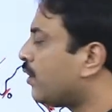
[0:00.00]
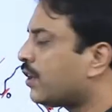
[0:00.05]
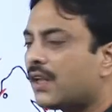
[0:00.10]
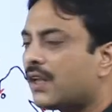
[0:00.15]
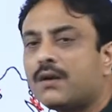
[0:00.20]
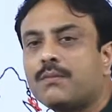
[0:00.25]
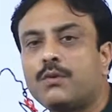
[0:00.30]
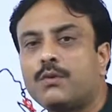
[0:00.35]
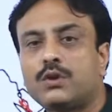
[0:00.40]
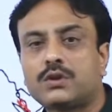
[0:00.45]
are the
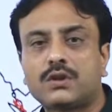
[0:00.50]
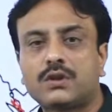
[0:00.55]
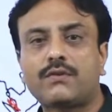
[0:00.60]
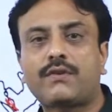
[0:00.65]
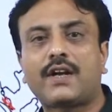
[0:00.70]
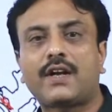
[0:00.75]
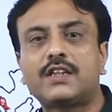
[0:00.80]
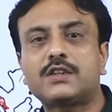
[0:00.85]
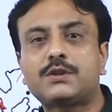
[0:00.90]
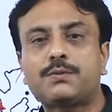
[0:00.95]
modes of
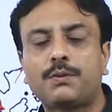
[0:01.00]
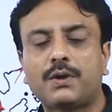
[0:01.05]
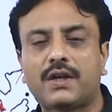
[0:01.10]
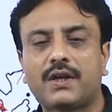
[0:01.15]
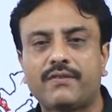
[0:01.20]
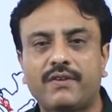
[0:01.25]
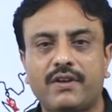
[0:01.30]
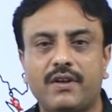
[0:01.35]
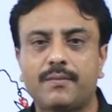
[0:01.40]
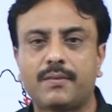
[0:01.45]
transport
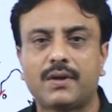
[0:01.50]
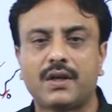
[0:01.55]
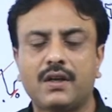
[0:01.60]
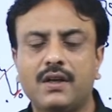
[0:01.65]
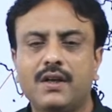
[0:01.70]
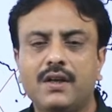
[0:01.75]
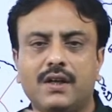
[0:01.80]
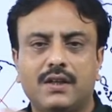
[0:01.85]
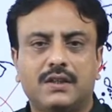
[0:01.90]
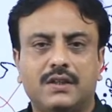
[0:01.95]
available?
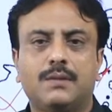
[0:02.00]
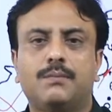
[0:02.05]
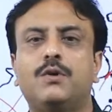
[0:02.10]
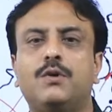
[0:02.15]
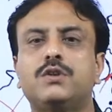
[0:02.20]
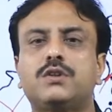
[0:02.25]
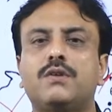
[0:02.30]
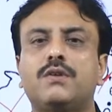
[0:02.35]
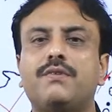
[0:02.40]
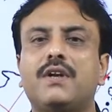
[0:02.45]
The modes
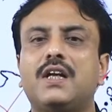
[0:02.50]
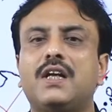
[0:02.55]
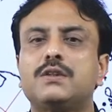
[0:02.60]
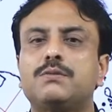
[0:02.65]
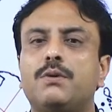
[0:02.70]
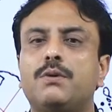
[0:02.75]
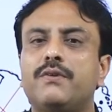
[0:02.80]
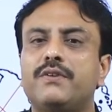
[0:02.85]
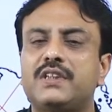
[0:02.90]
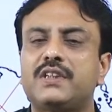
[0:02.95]
of
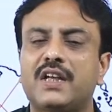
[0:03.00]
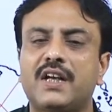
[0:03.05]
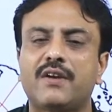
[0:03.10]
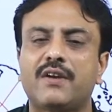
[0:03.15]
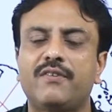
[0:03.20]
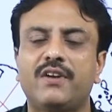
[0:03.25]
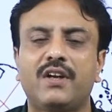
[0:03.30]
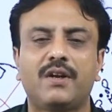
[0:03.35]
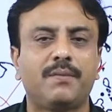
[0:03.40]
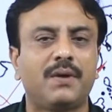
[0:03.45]
transport which are
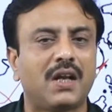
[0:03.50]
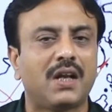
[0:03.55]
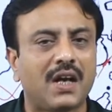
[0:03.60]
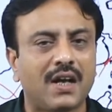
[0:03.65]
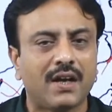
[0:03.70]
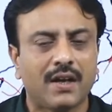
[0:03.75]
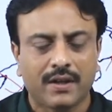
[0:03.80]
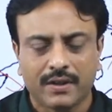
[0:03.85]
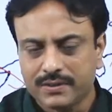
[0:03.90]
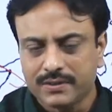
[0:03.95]
available are
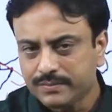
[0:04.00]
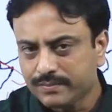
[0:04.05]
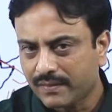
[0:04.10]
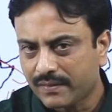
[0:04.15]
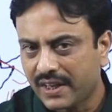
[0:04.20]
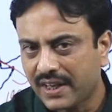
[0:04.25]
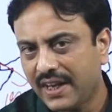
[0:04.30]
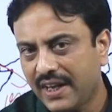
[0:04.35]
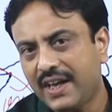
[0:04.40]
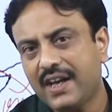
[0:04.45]

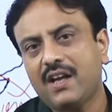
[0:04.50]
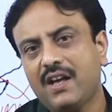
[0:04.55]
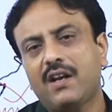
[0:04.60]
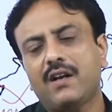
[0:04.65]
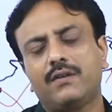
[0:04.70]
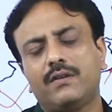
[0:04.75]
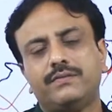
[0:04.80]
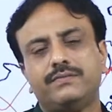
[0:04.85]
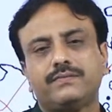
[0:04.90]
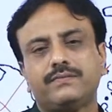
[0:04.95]
air,
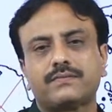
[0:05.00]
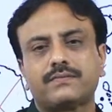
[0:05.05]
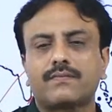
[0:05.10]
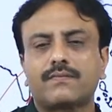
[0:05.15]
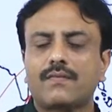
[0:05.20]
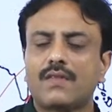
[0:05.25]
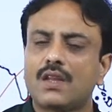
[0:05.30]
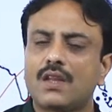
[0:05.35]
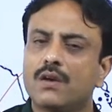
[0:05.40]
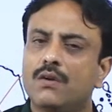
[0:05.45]

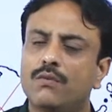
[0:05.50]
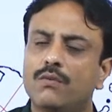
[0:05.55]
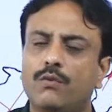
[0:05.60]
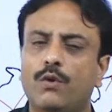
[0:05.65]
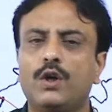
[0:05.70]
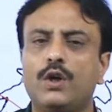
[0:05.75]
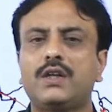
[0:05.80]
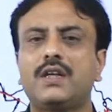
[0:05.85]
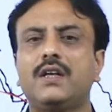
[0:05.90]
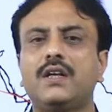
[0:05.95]

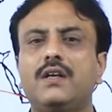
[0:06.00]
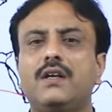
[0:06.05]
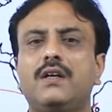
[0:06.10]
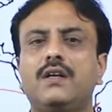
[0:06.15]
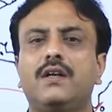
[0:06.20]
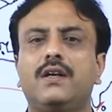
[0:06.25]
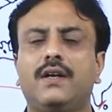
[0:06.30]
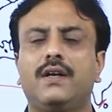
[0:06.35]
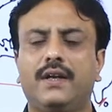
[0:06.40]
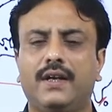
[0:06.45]
water,
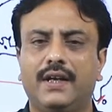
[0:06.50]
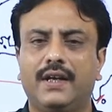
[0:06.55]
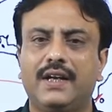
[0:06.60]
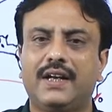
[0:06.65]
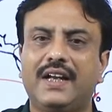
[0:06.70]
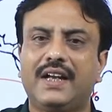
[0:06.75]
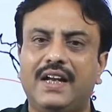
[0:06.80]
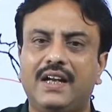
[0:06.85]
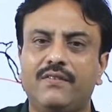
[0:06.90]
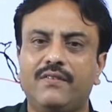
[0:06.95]

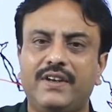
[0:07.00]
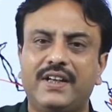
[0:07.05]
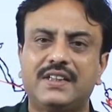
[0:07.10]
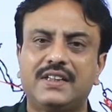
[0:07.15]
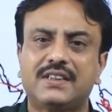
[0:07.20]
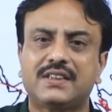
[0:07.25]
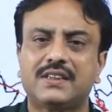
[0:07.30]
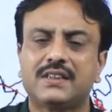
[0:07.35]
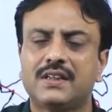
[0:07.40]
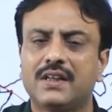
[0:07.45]

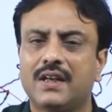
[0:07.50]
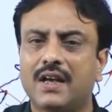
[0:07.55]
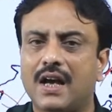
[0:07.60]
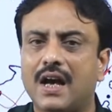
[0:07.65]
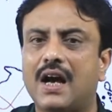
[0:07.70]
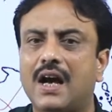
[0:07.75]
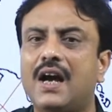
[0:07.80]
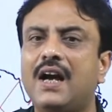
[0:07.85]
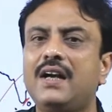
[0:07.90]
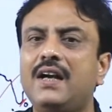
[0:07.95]
railways,
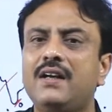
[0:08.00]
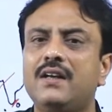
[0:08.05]
and